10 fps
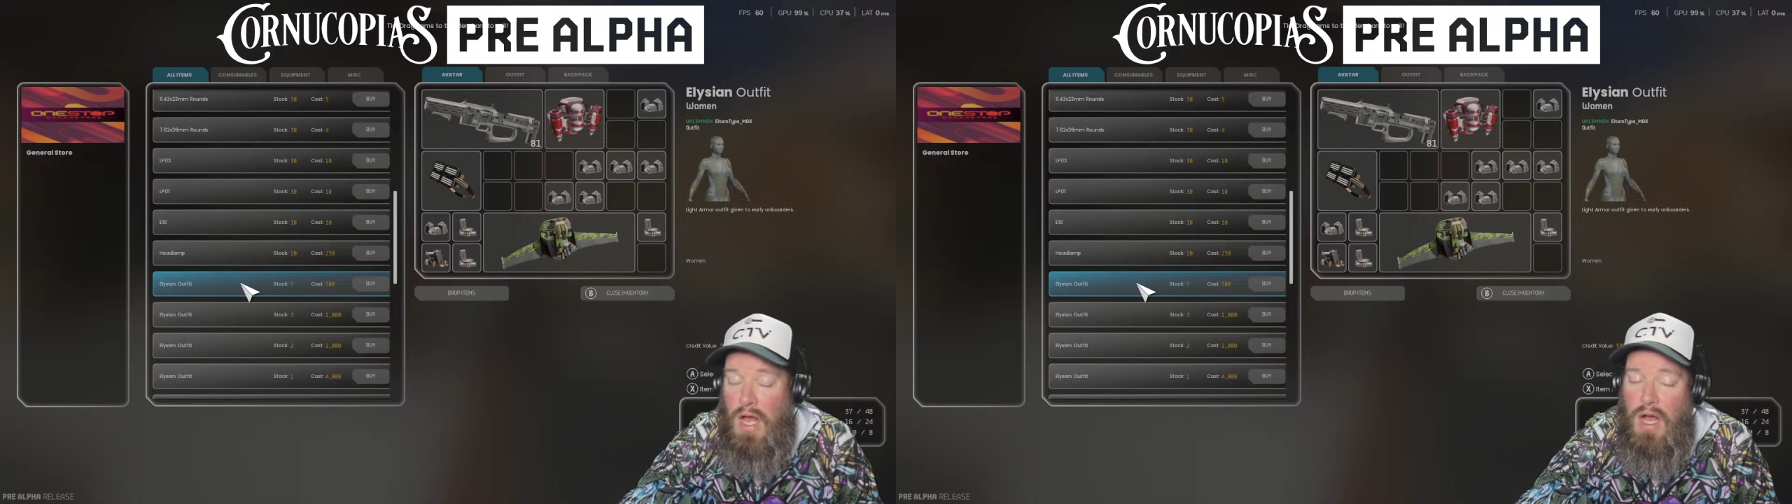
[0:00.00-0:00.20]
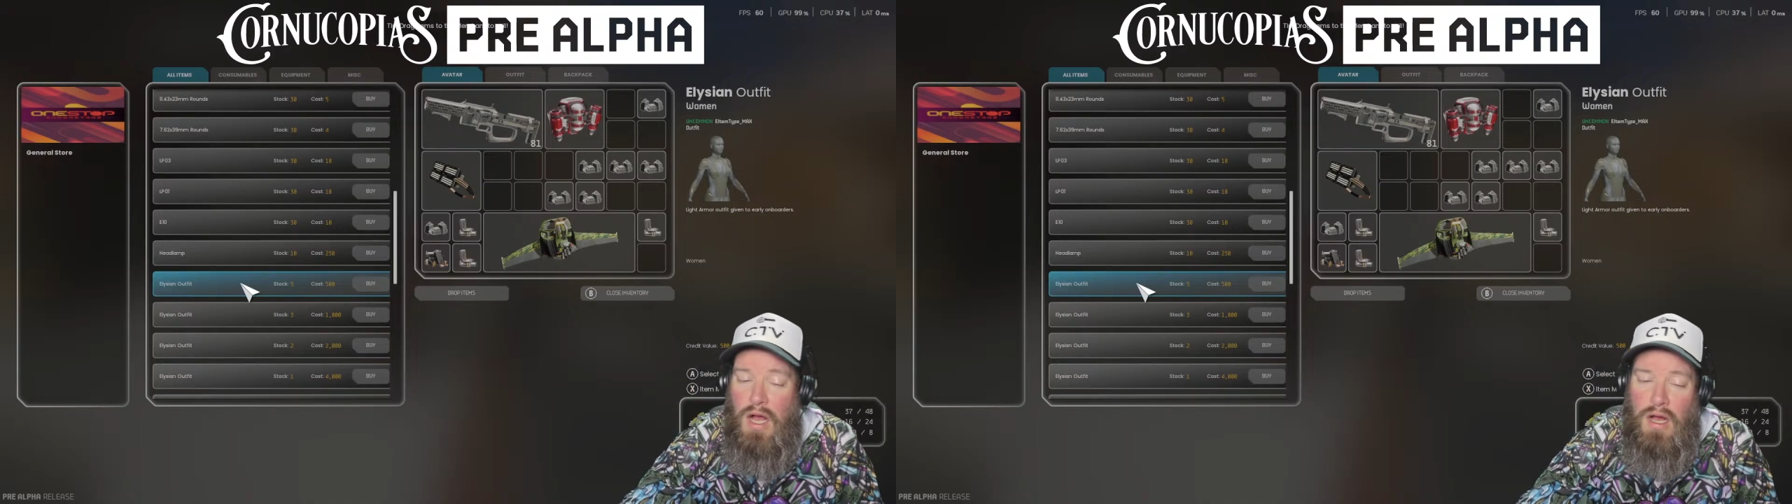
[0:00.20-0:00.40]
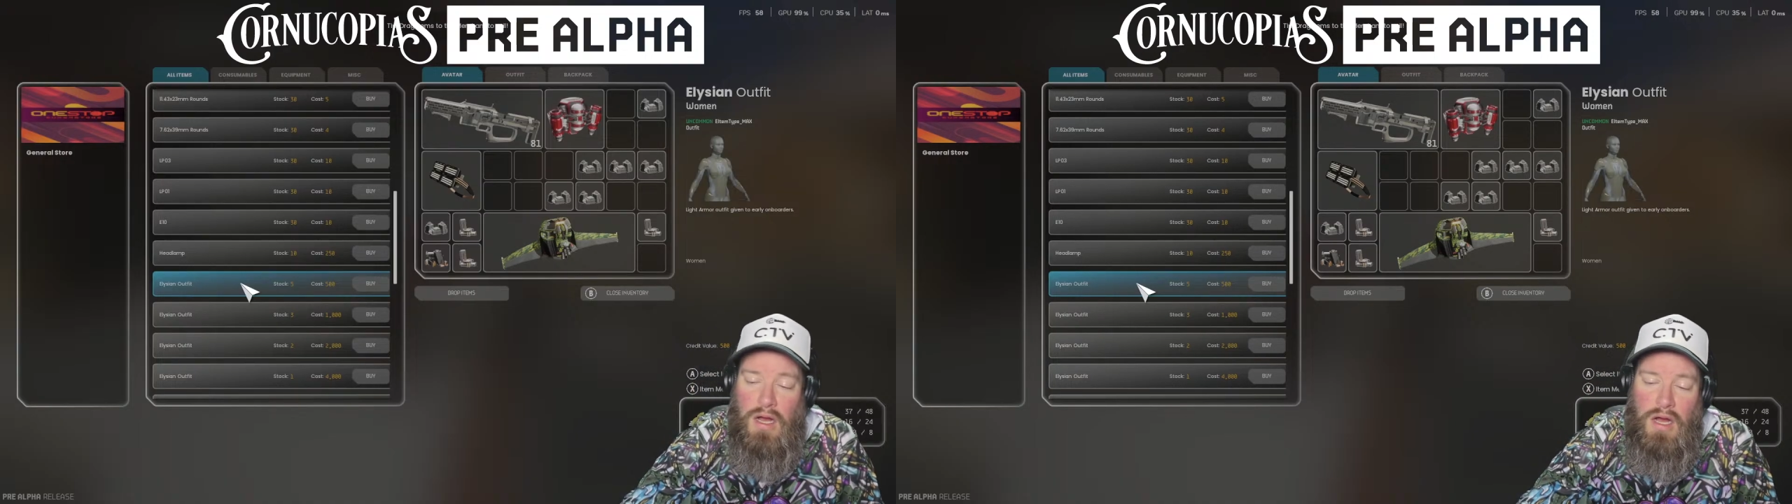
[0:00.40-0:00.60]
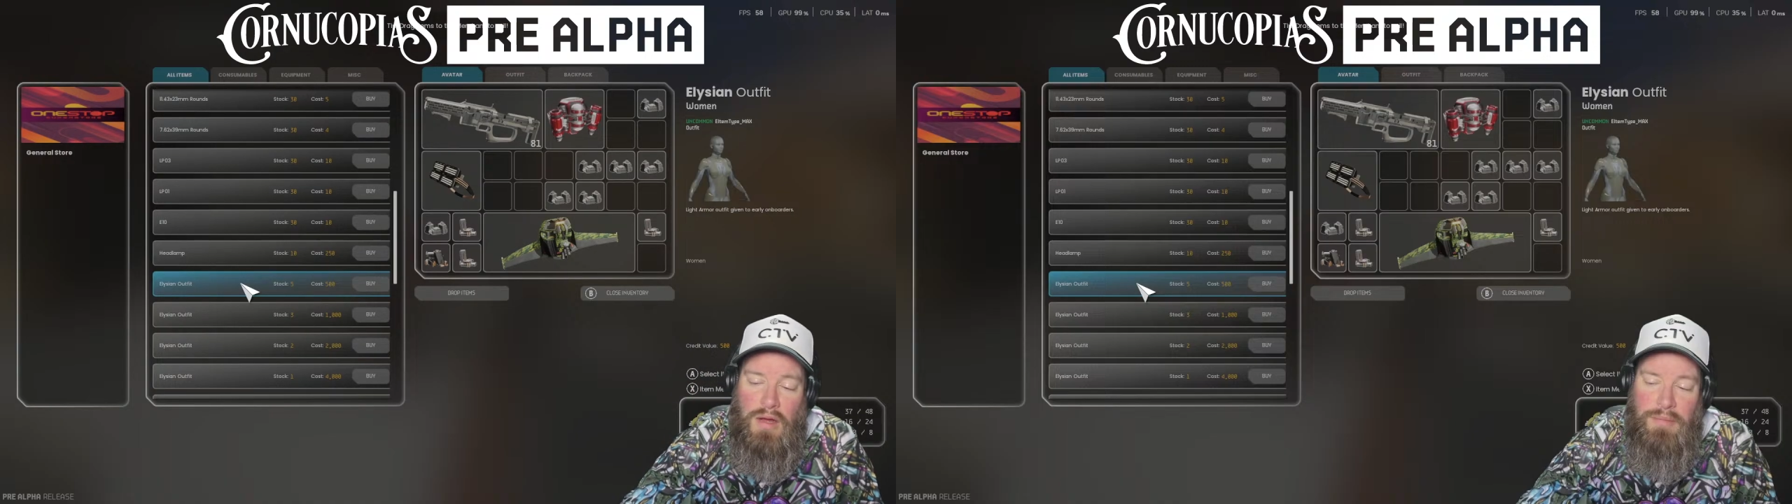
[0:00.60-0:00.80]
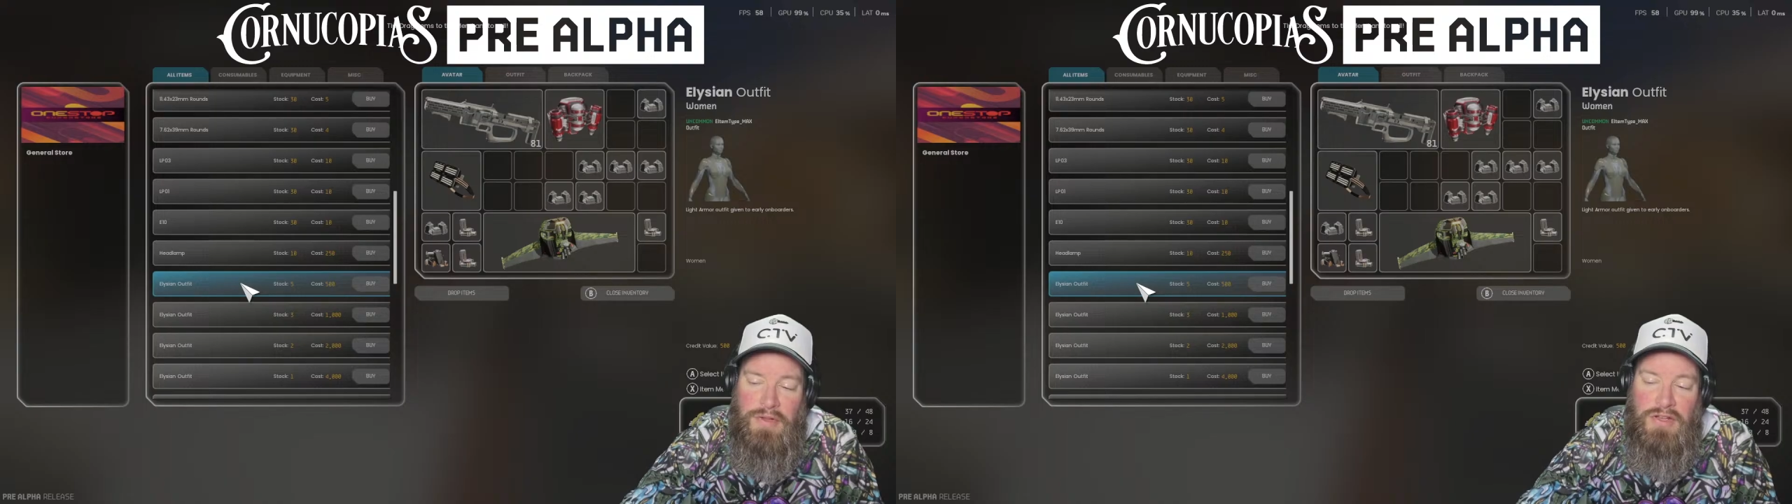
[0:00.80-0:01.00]

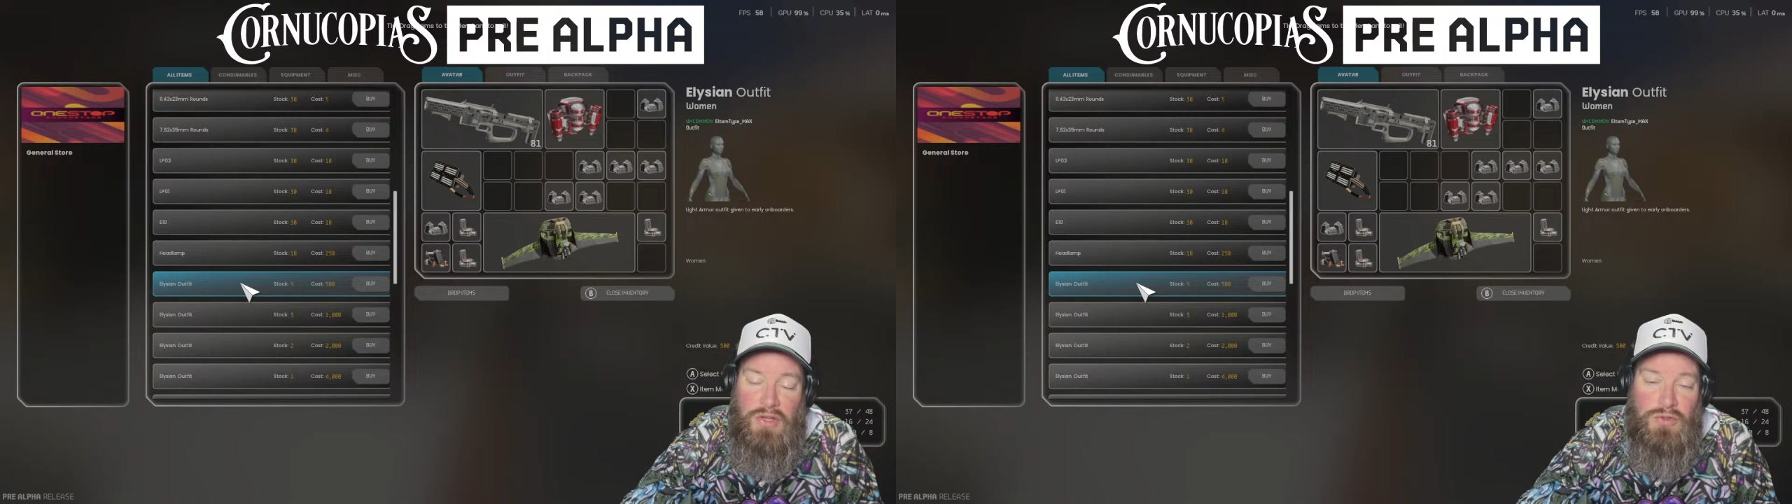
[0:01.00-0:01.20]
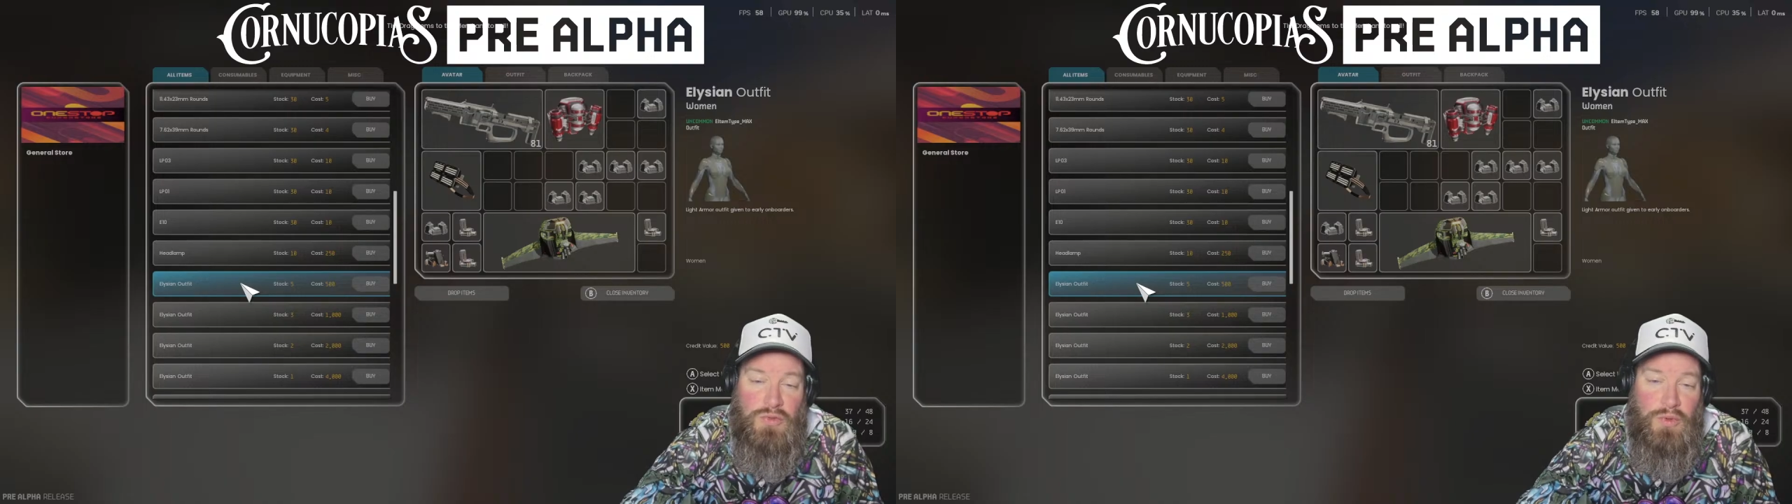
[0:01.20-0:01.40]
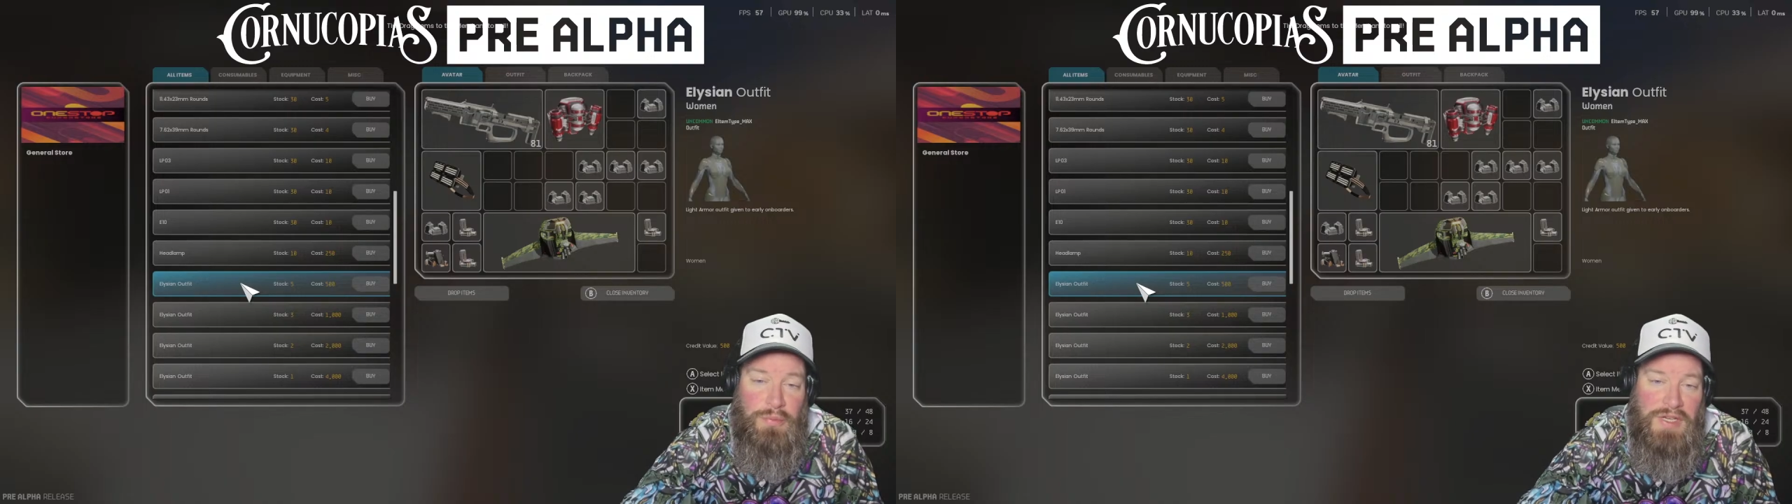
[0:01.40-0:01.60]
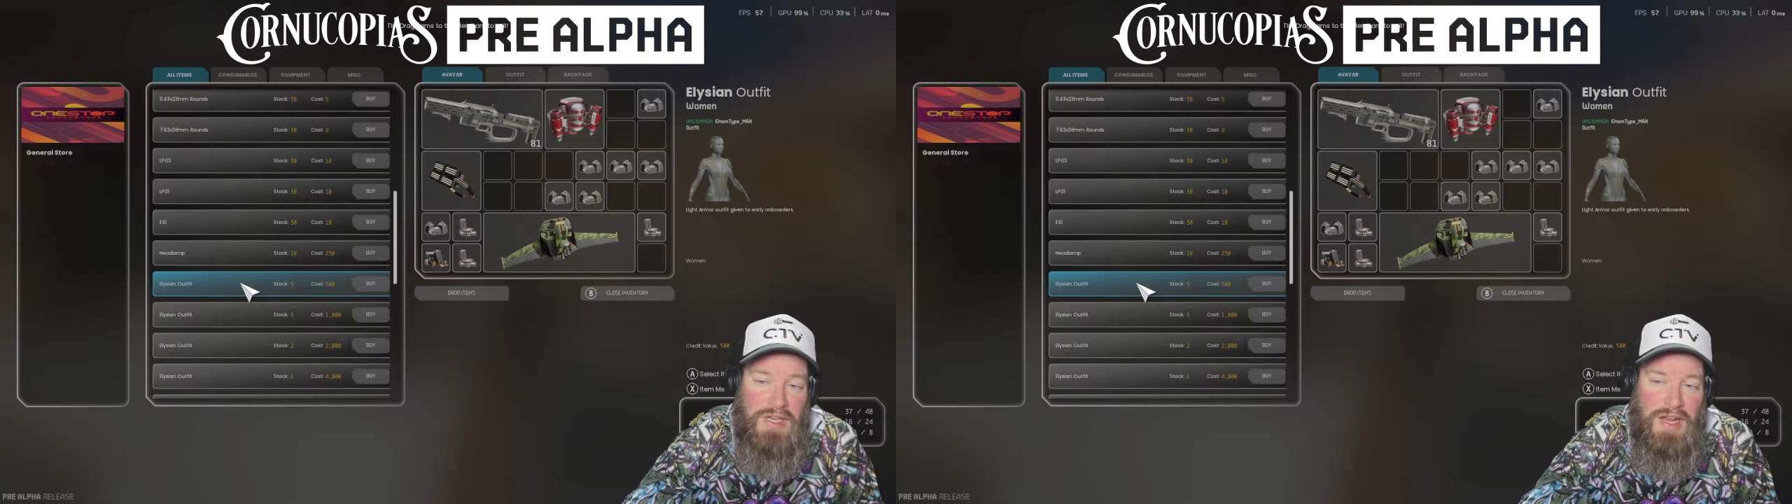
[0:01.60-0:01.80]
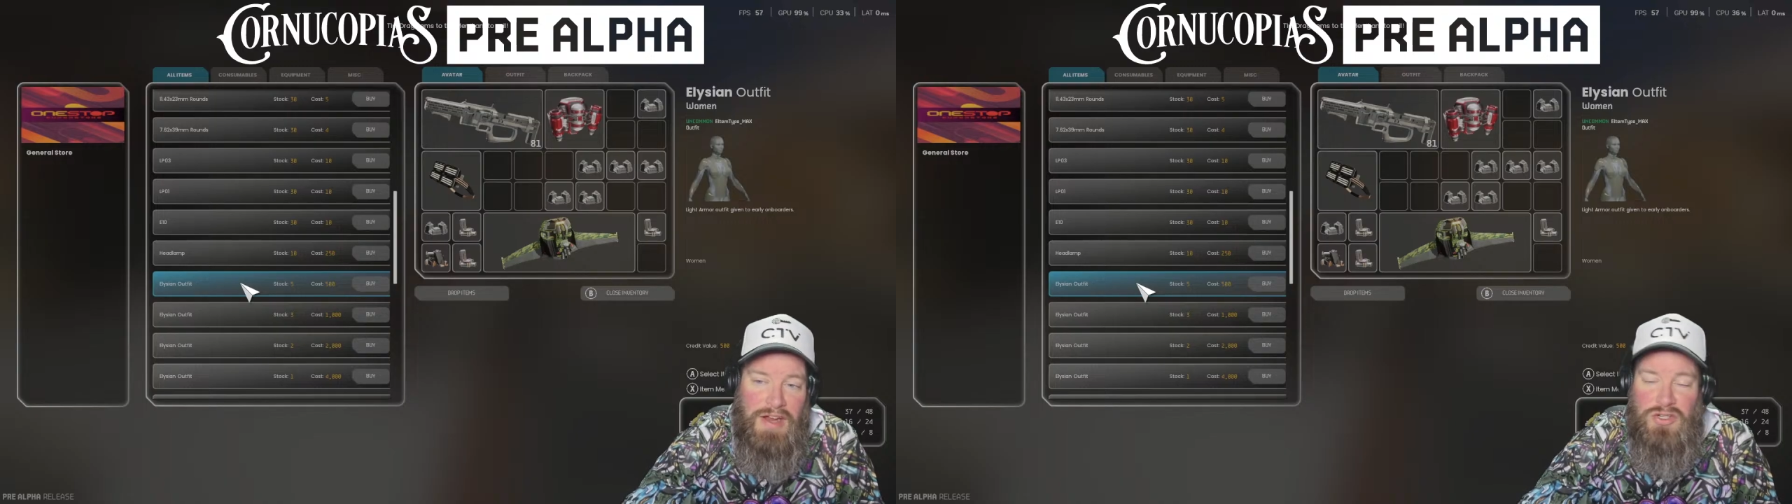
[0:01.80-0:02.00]
But those will
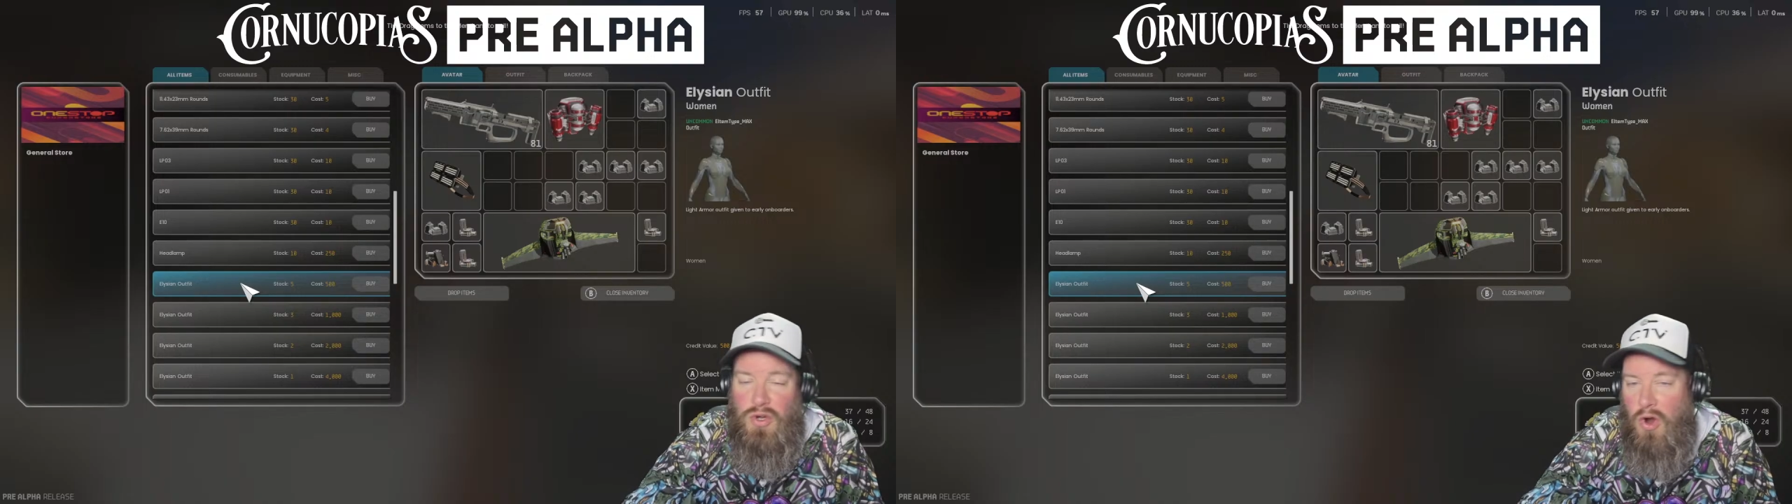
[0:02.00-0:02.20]
be extra